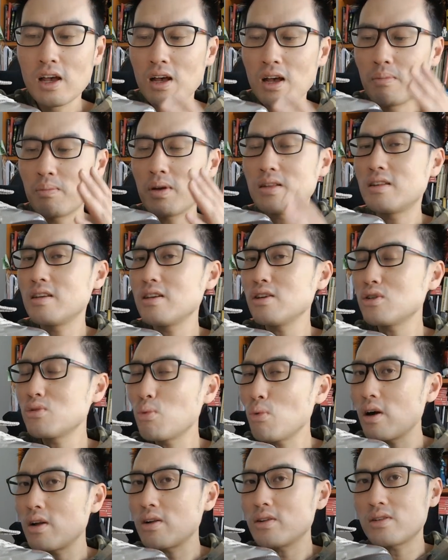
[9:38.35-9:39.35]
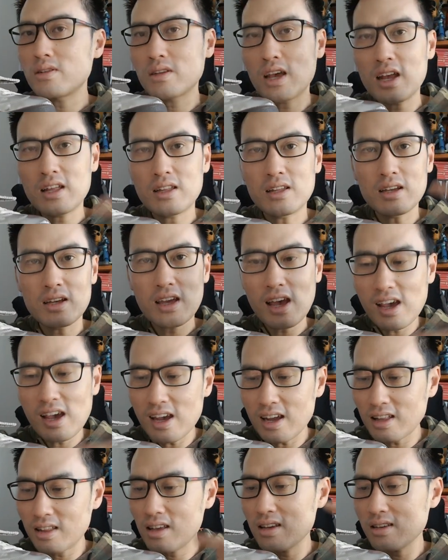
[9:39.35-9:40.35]
But these ones take the
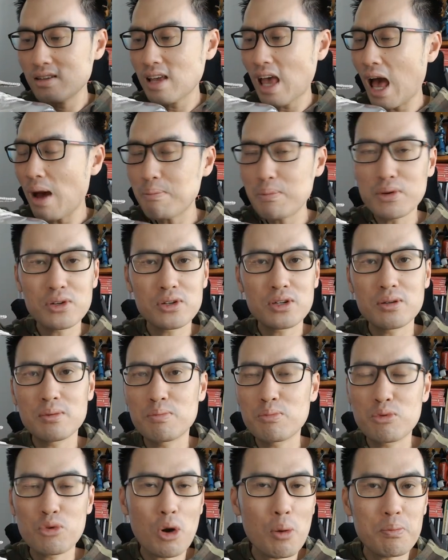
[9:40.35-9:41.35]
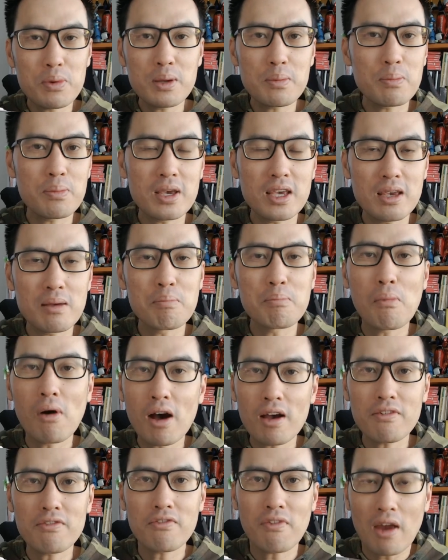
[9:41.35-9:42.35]
cake. These happen to probably be my
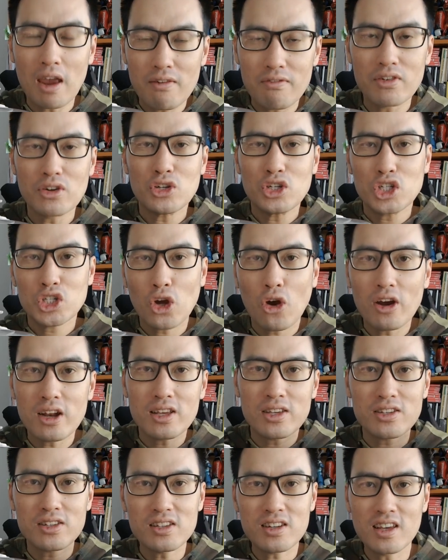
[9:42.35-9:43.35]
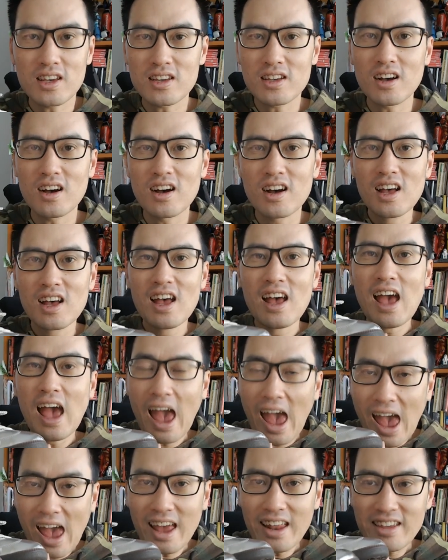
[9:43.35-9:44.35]
favorite shiny sneaker.
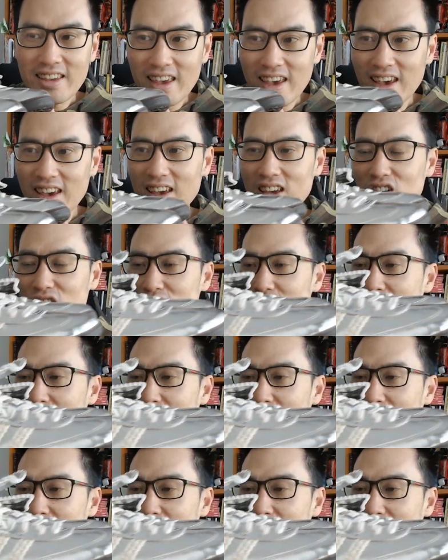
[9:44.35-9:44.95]
And yeah, you know,